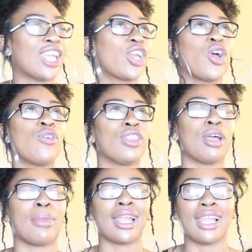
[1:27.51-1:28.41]
Like you're over
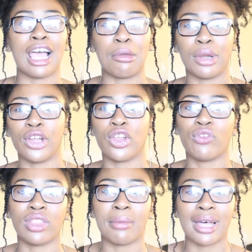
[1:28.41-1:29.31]
there by the library, you're
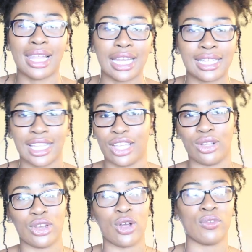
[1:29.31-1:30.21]
over there by
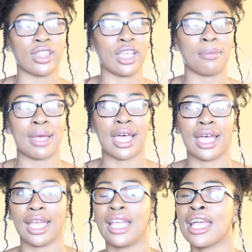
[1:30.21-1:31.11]
Langdale, you're over there
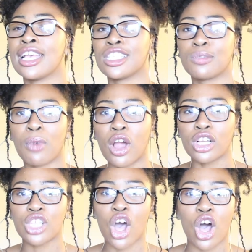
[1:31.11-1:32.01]
by
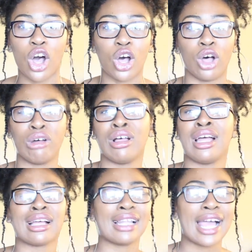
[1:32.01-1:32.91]
Sparks Hall,
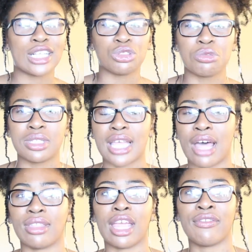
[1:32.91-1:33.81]
Classroom
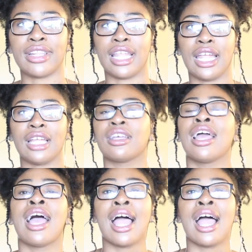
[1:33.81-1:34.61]
South, everything.